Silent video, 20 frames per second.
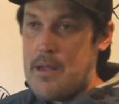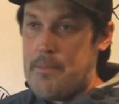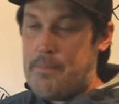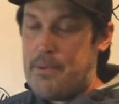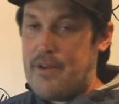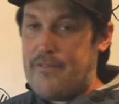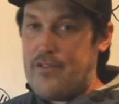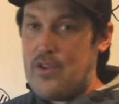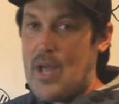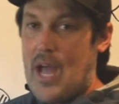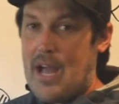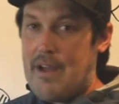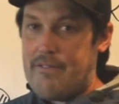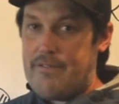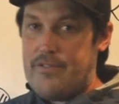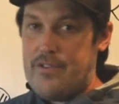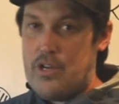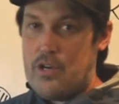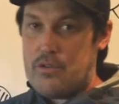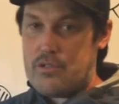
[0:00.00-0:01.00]
But if you
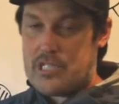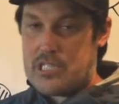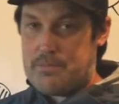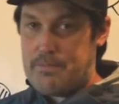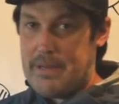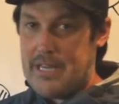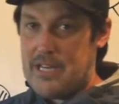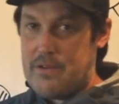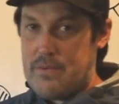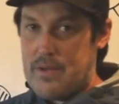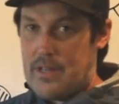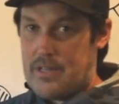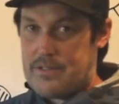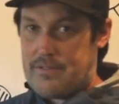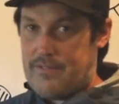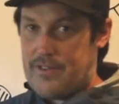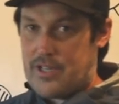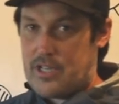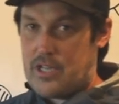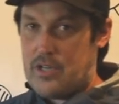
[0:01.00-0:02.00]
have no speed
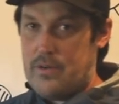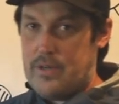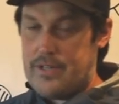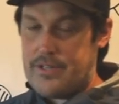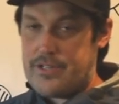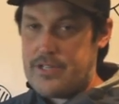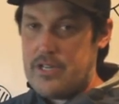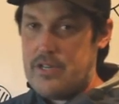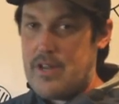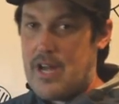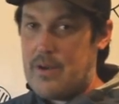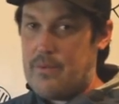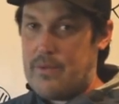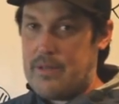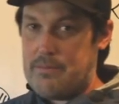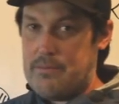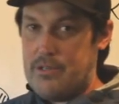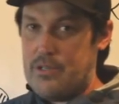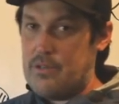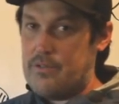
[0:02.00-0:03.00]
relative to the current, you're not
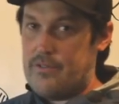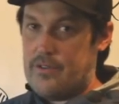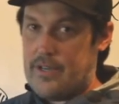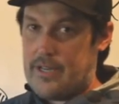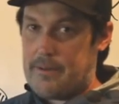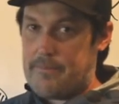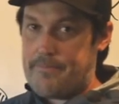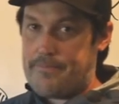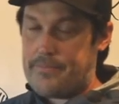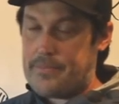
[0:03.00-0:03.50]
really maneuvering.